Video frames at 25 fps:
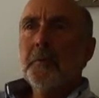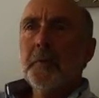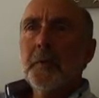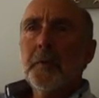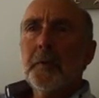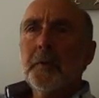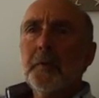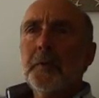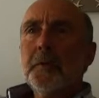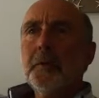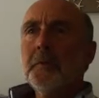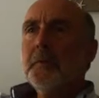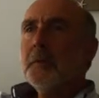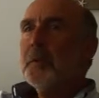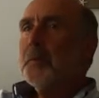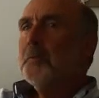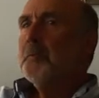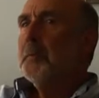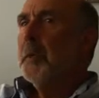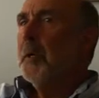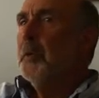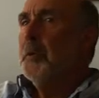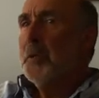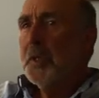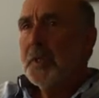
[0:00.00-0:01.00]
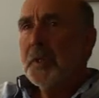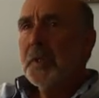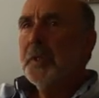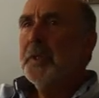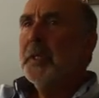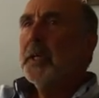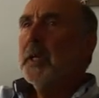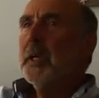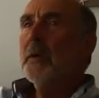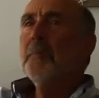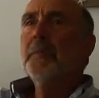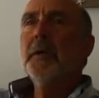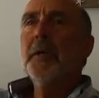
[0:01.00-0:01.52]
that has mostly
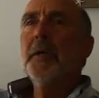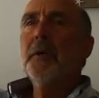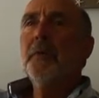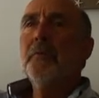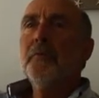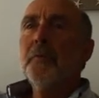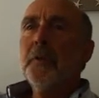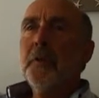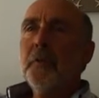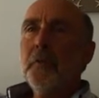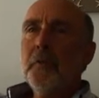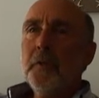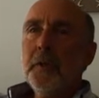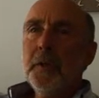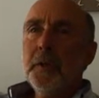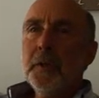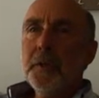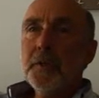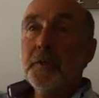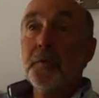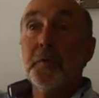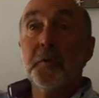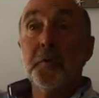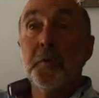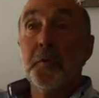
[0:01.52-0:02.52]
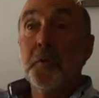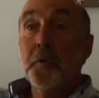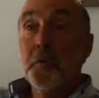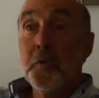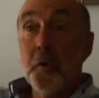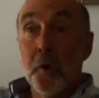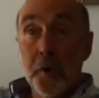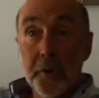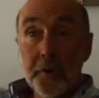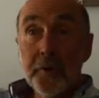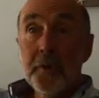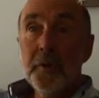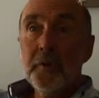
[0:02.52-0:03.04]
come out of areas that are
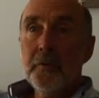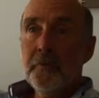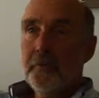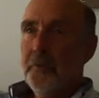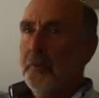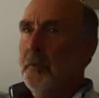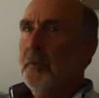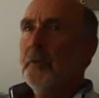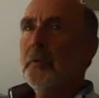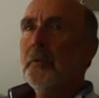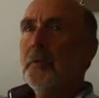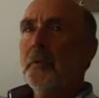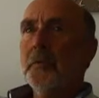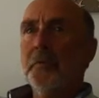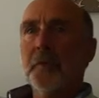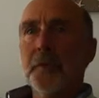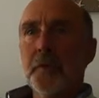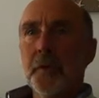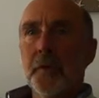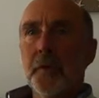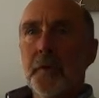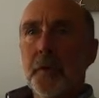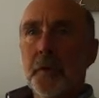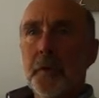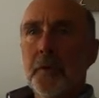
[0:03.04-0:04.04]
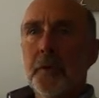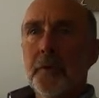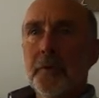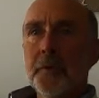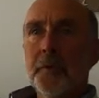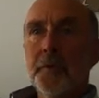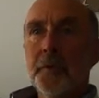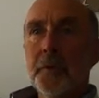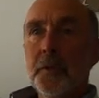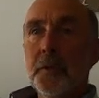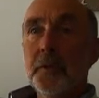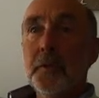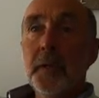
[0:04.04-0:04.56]
not in the field of
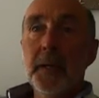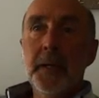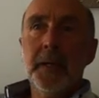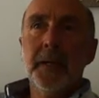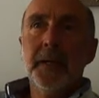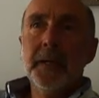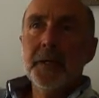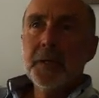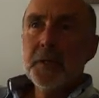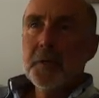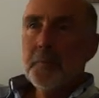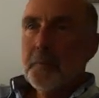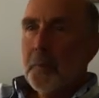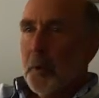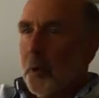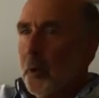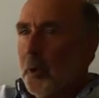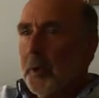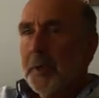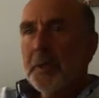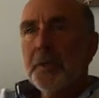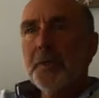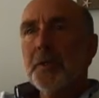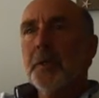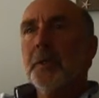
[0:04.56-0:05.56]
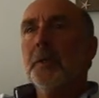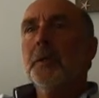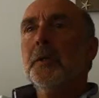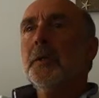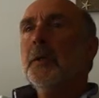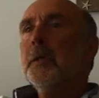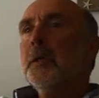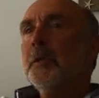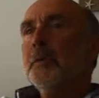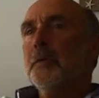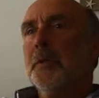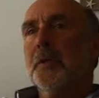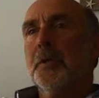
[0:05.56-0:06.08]
psychology,
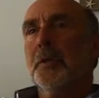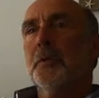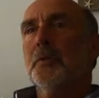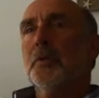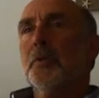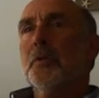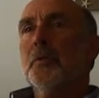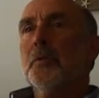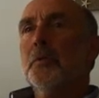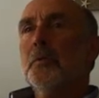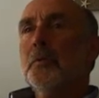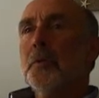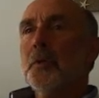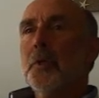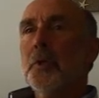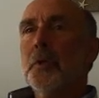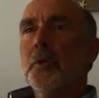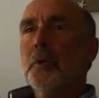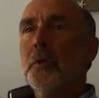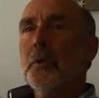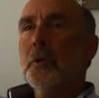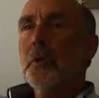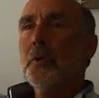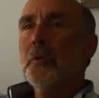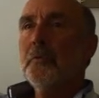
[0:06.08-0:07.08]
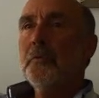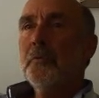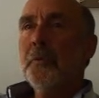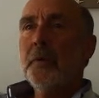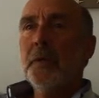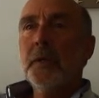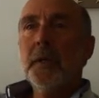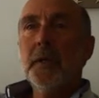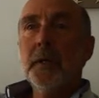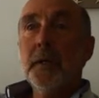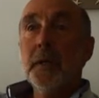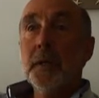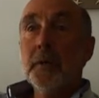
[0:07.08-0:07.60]
surprisingly out of social
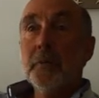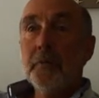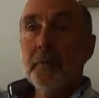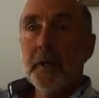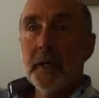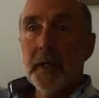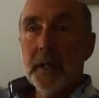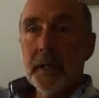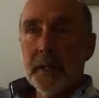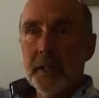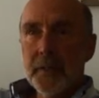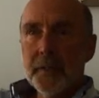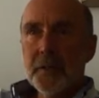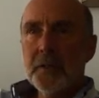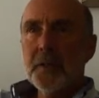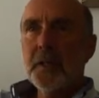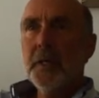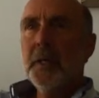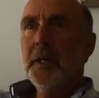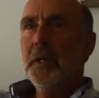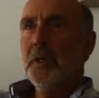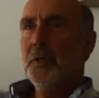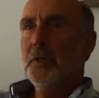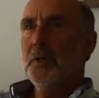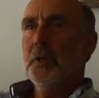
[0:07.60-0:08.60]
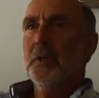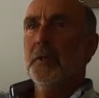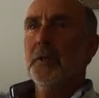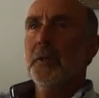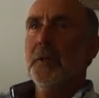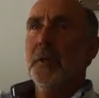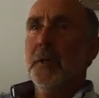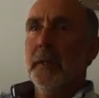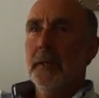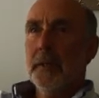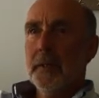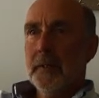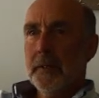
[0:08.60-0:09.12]
geography, out of
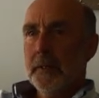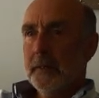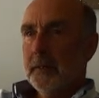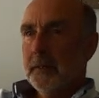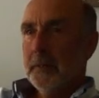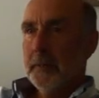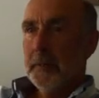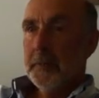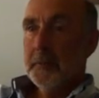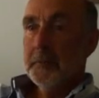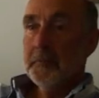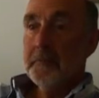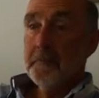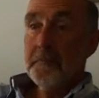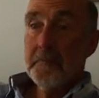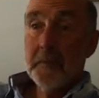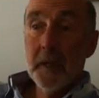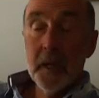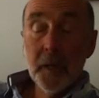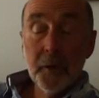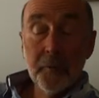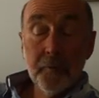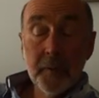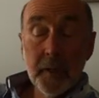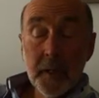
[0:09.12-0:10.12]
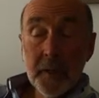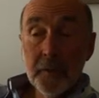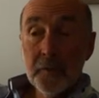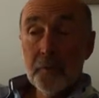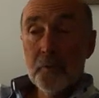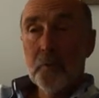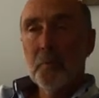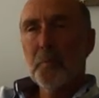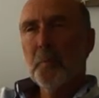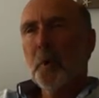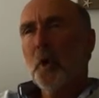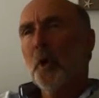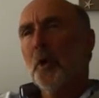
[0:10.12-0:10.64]
architecture, um, out of
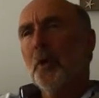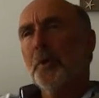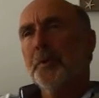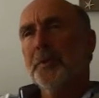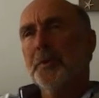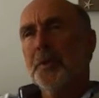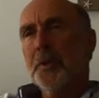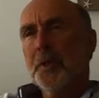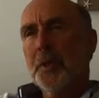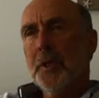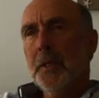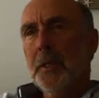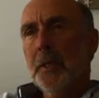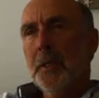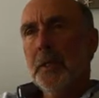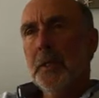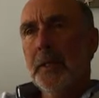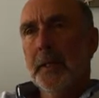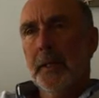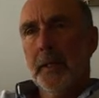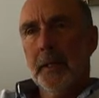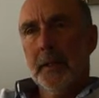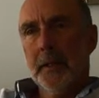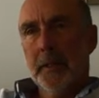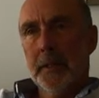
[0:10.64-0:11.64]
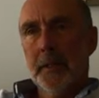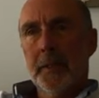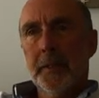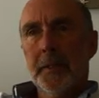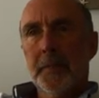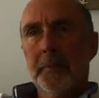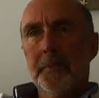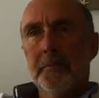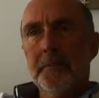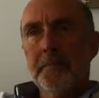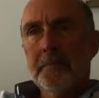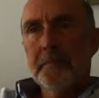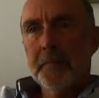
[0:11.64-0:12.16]
anthropology,
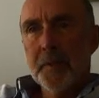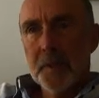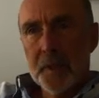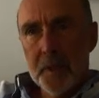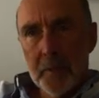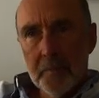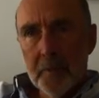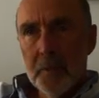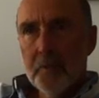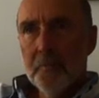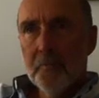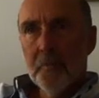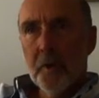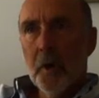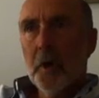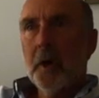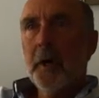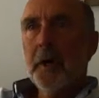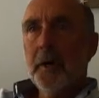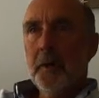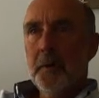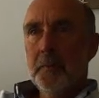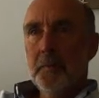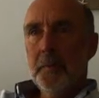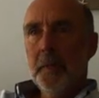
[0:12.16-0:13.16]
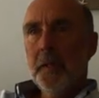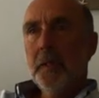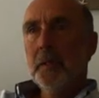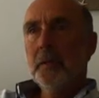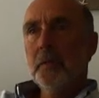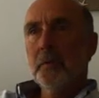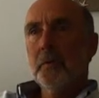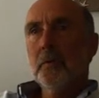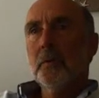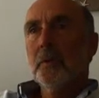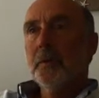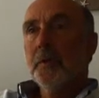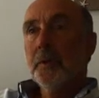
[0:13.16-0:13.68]
um, some
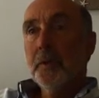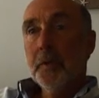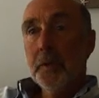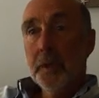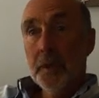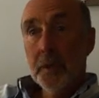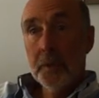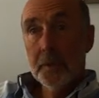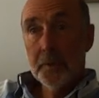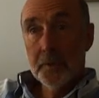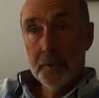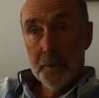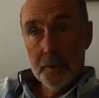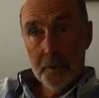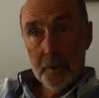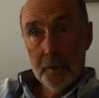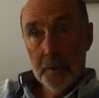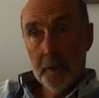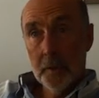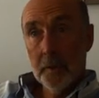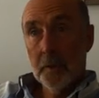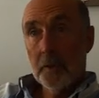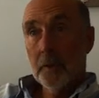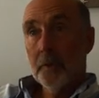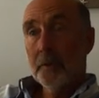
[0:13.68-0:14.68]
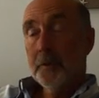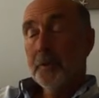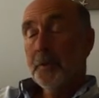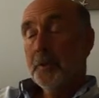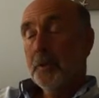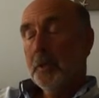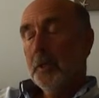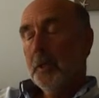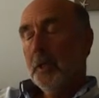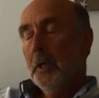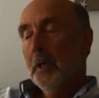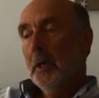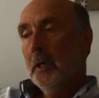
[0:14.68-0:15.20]
environmental and
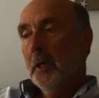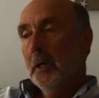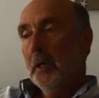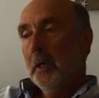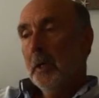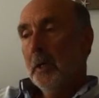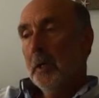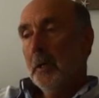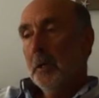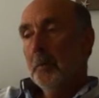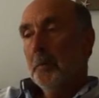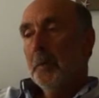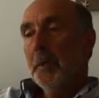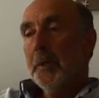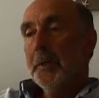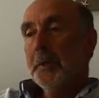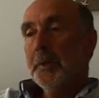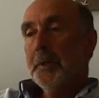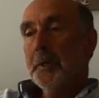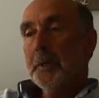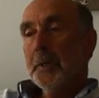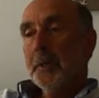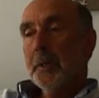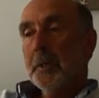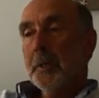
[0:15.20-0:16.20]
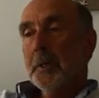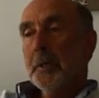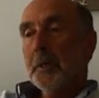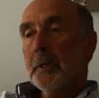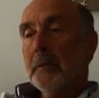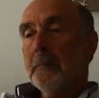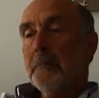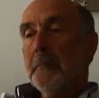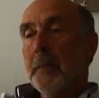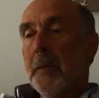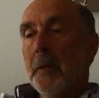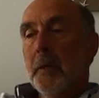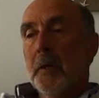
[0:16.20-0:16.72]
eco-psychology, but
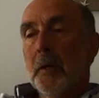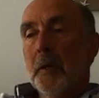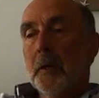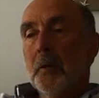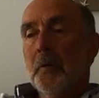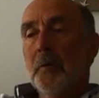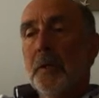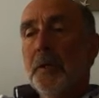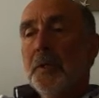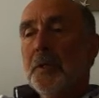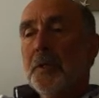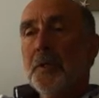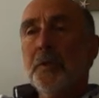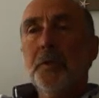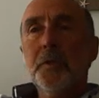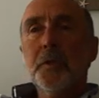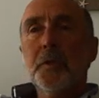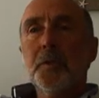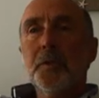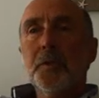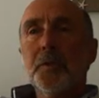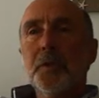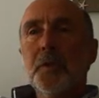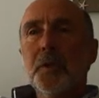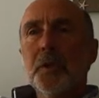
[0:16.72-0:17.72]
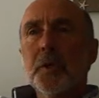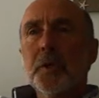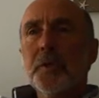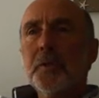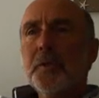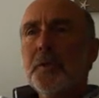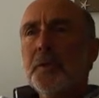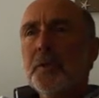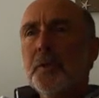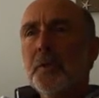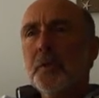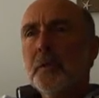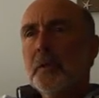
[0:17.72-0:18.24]
uh, research that
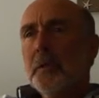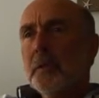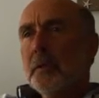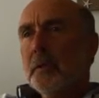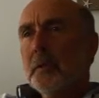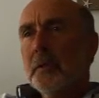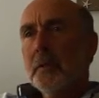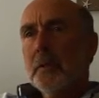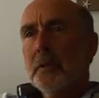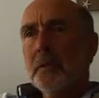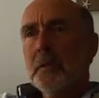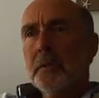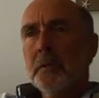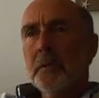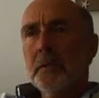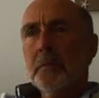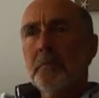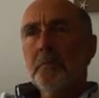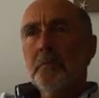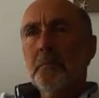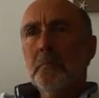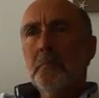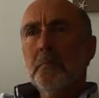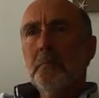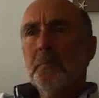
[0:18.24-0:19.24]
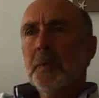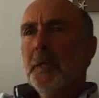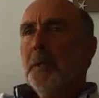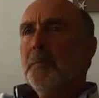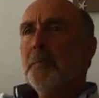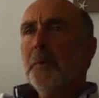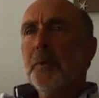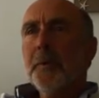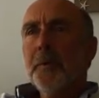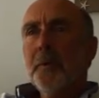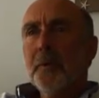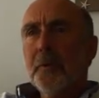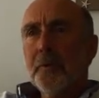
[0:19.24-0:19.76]
shows that, that uh,
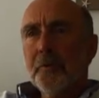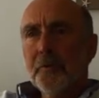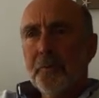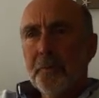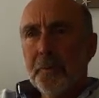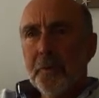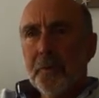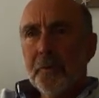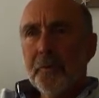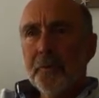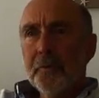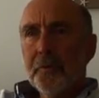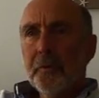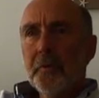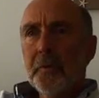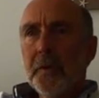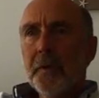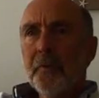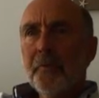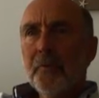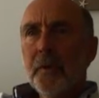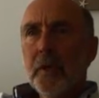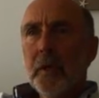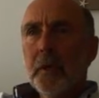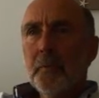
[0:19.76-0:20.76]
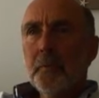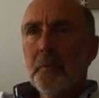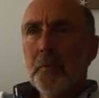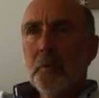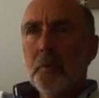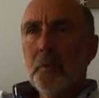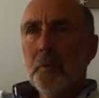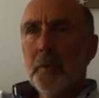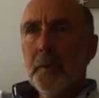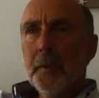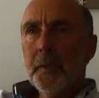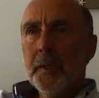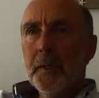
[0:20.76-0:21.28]
people in hospitals, for example,
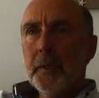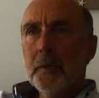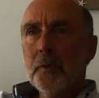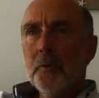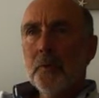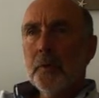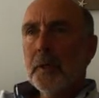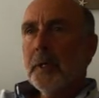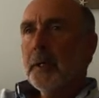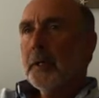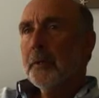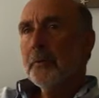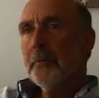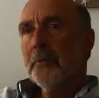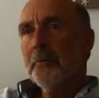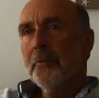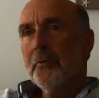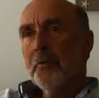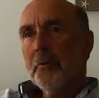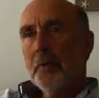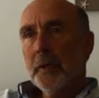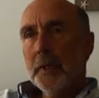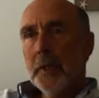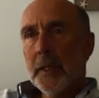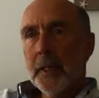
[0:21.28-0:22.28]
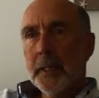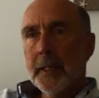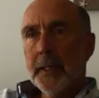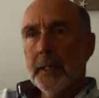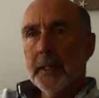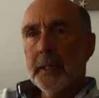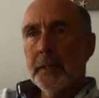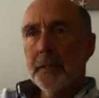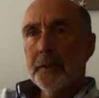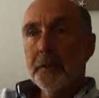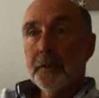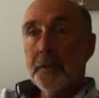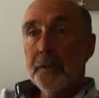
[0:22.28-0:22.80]
where they look out onto a
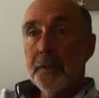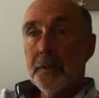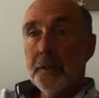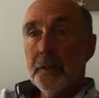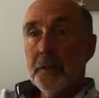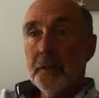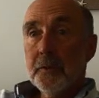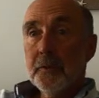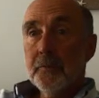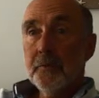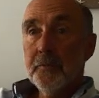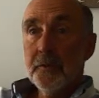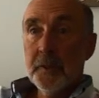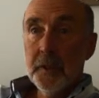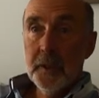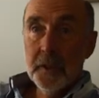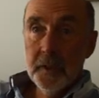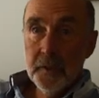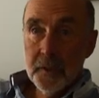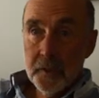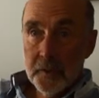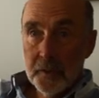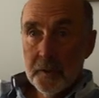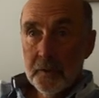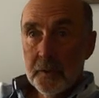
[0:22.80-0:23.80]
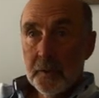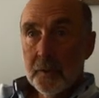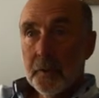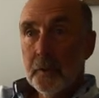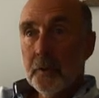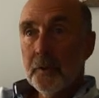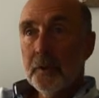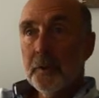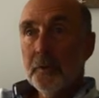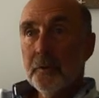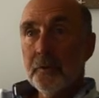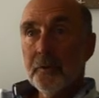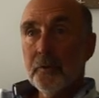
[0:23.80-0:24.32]
garden instead of
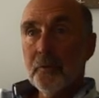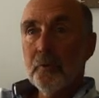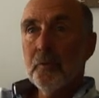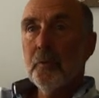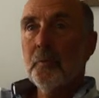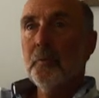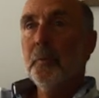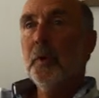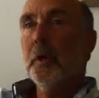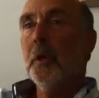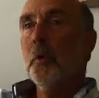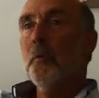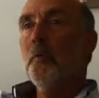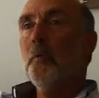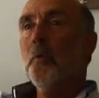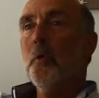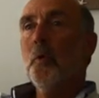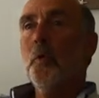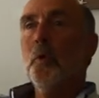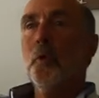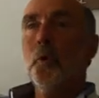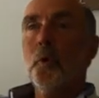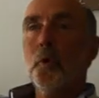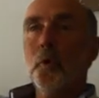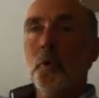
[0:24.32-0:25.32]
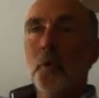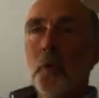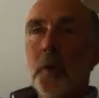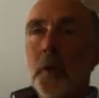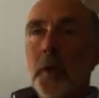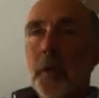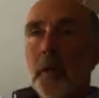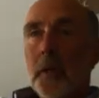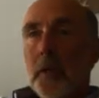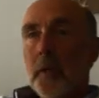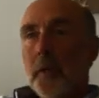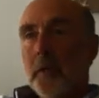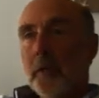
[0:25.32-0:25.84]
internally onto a brick wall,
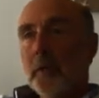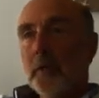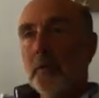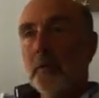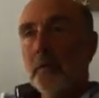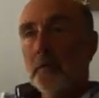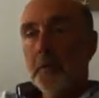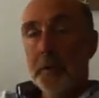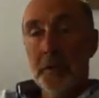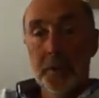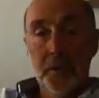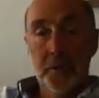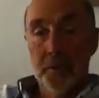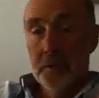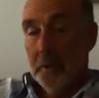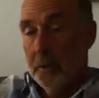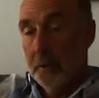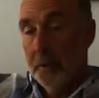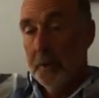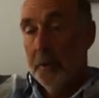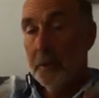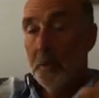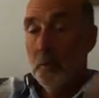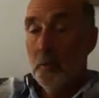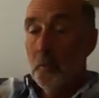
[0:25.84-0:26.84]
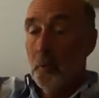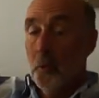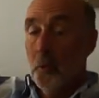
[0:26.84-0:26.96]
or internally into the